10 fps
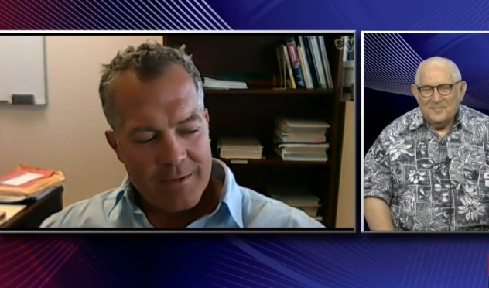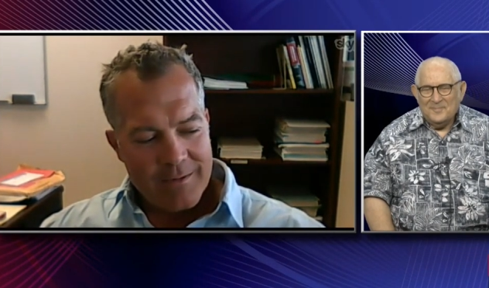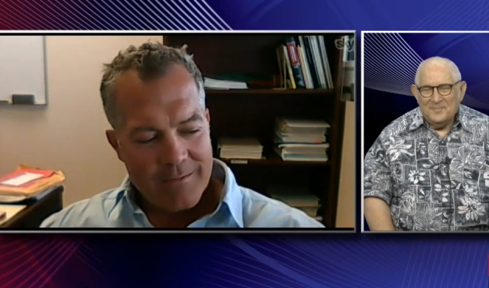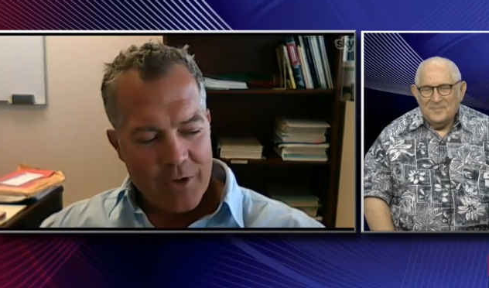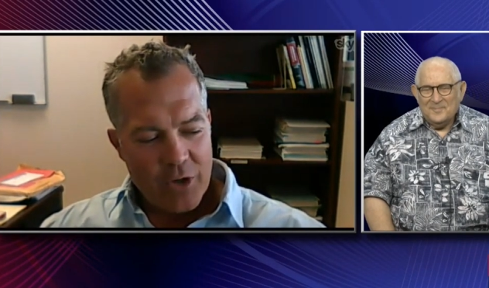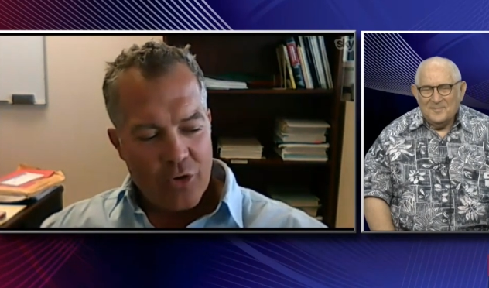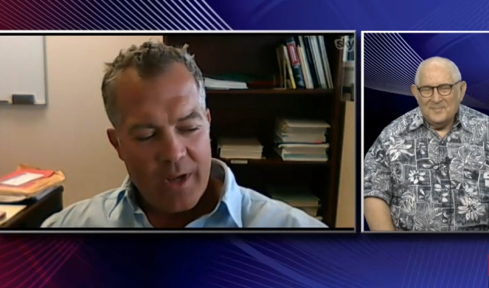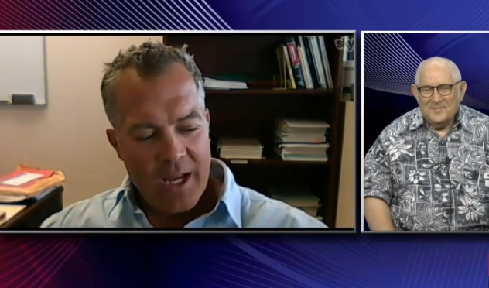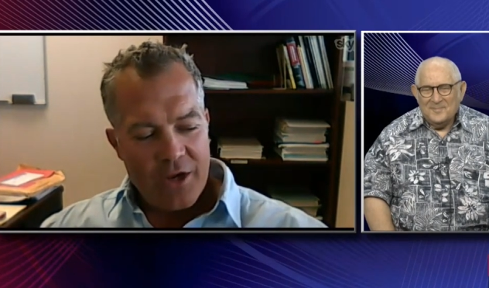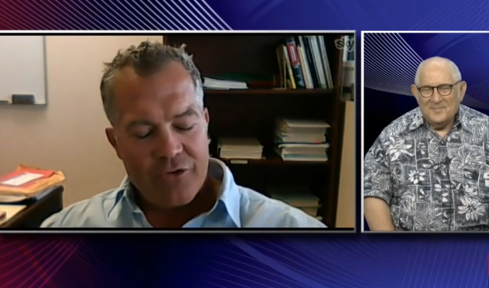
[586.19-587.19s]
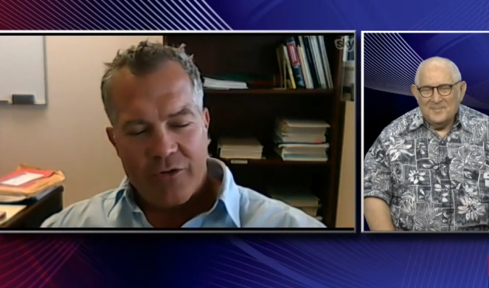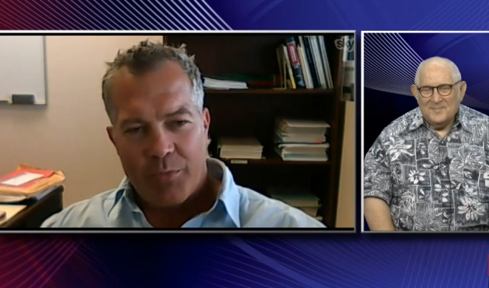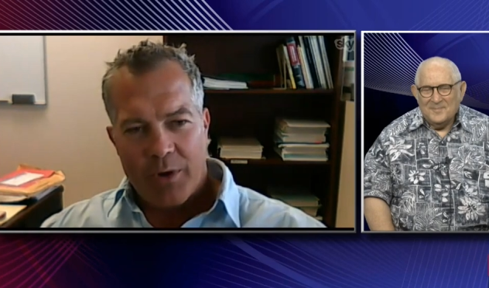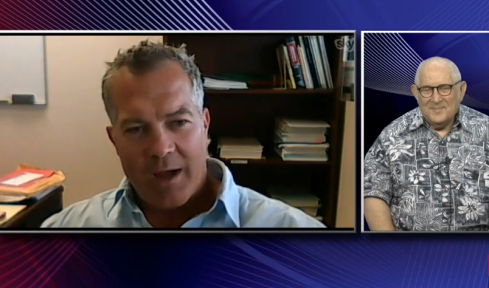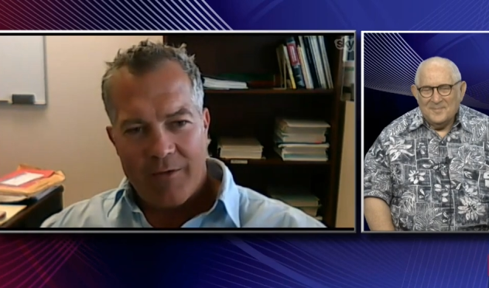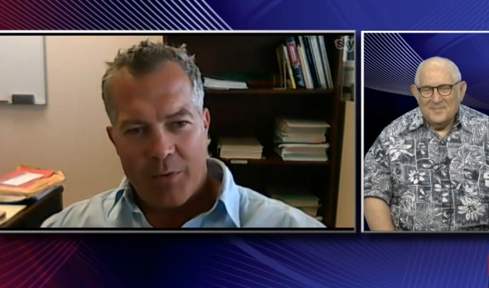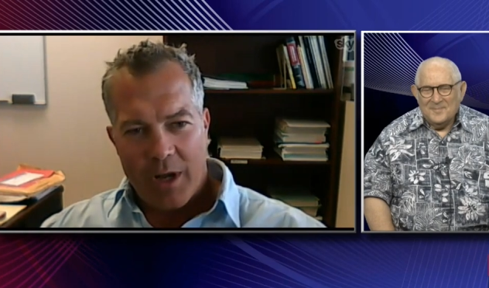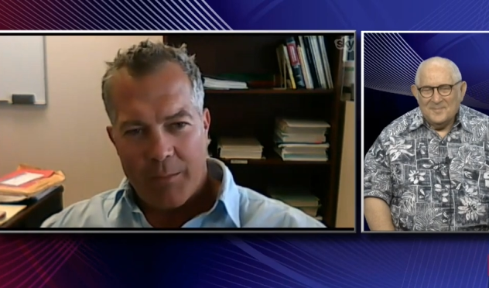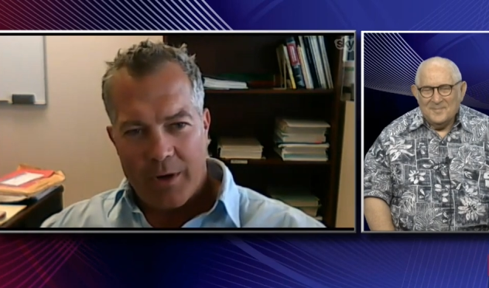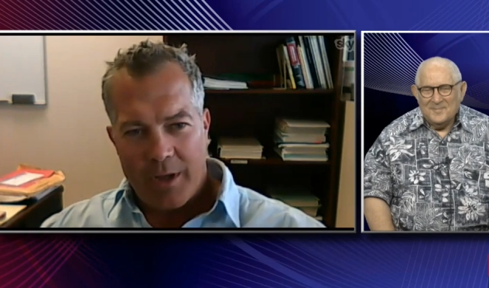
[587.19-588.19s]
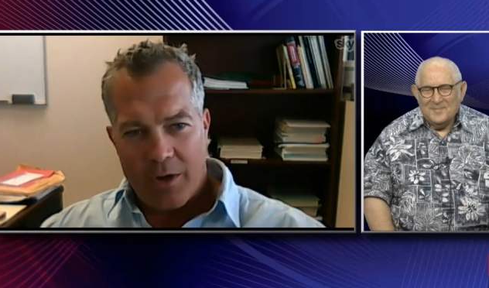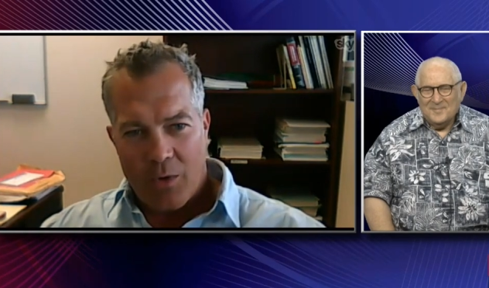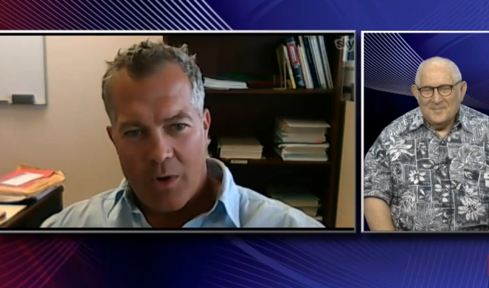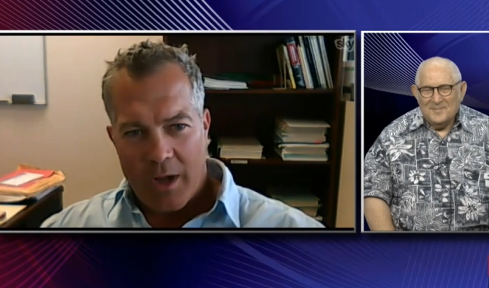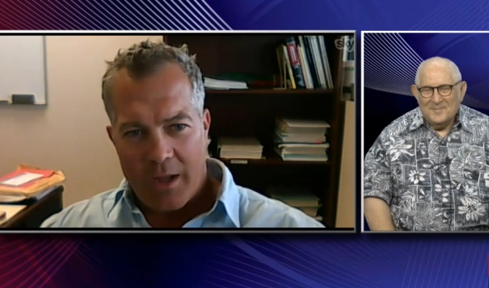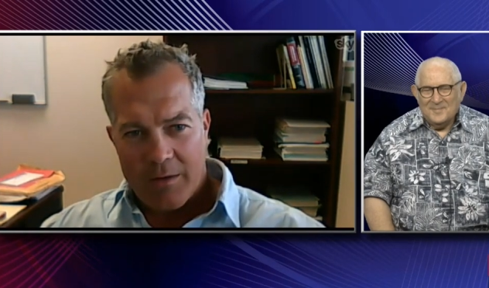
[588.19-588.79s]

Speaker 1: creation of private property in Hawaii,